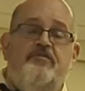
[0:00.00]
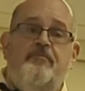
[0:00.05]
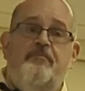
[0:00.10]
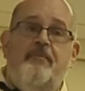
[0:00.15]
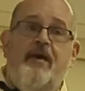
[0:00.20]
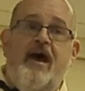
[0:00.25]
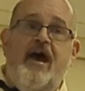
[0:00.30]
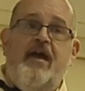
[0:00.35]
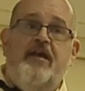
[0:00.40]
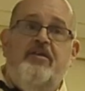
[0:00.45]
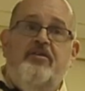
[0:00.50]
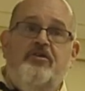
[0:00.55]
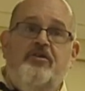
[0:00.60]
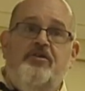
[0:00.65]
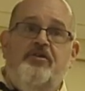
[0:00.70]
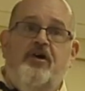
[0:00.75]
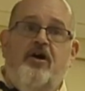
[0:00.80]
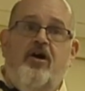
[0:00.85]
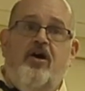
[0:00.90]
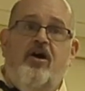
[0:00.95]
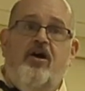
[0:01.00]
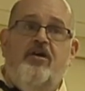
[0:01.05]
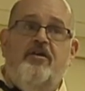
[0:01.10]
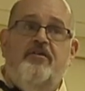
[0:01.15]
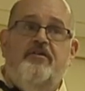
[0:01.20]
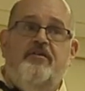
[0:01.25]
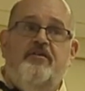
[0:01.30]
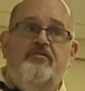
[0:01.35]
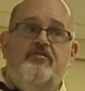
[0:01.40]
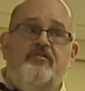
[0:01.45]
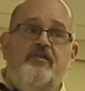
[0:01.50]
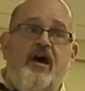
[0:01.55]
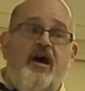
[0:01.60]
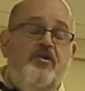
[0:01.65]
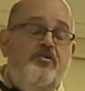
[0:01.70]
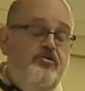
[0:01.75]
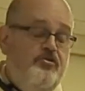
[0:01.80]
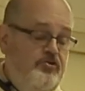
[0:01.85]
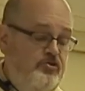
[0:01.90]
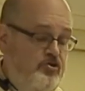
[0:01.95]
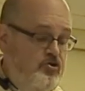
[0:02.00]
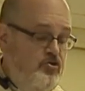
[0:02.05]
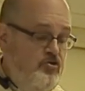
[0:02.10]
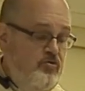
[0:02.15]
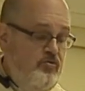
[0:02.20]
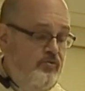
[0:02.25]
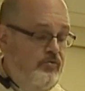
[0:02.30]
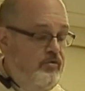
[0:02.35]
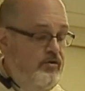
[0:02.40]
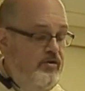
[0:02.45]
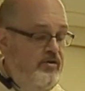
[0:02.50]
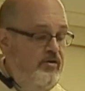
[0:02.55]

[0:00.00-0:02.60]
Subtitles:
immaculate heart is not new.